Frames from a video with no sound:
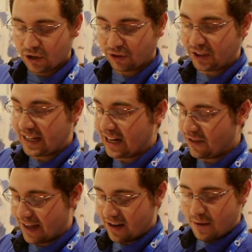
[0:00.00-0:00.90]
You'll see
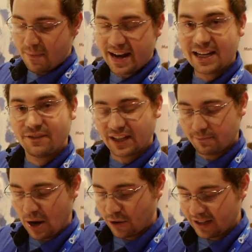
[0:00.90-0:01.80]
here that many of the
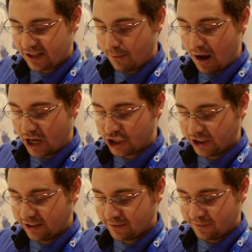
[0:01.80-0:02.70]
components are
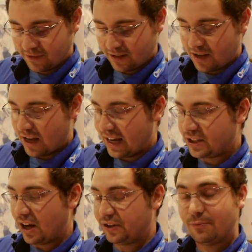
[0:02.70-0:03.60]
modular.
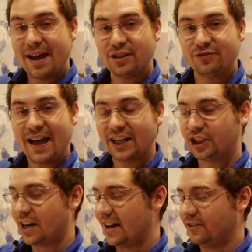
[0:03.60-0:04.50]
It's also
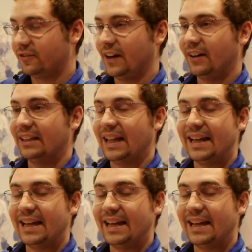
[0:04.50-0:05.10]
manufactured out of a very